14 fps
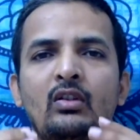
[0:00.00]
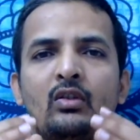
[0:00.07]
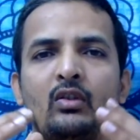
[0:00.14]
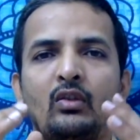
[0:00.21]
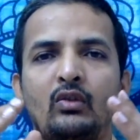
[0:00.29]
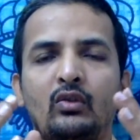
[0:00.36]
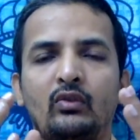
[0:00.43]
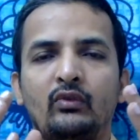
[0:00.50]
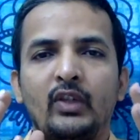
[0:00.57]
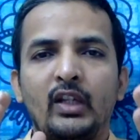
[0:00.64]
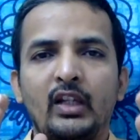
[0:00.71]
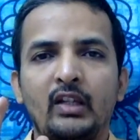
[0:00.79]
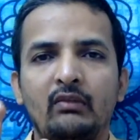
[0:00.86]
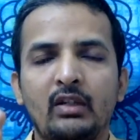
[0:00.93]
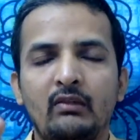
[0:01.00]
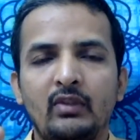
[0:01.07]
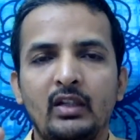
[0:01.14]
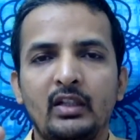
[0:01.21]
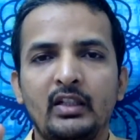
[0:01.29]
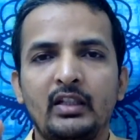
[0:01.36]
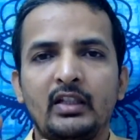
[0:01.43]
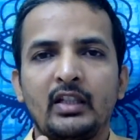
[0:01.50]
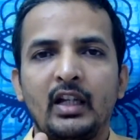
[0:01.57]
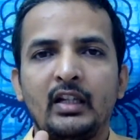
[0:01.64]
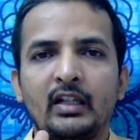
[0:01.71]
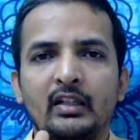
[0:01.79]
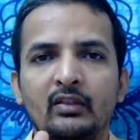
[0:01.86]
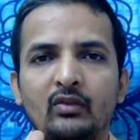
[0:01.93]
So whenever one is
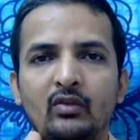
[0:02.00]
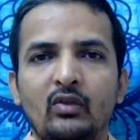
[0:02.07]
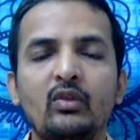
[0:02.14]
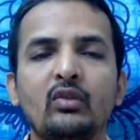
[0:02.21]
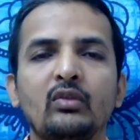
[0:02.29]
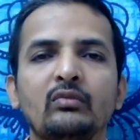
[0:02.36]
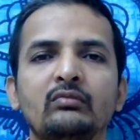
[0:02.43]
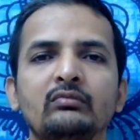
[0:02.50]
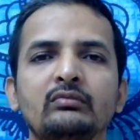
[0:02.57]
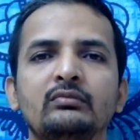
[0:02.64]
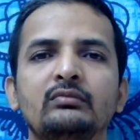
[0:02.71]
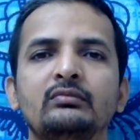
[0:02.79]
chanting Om,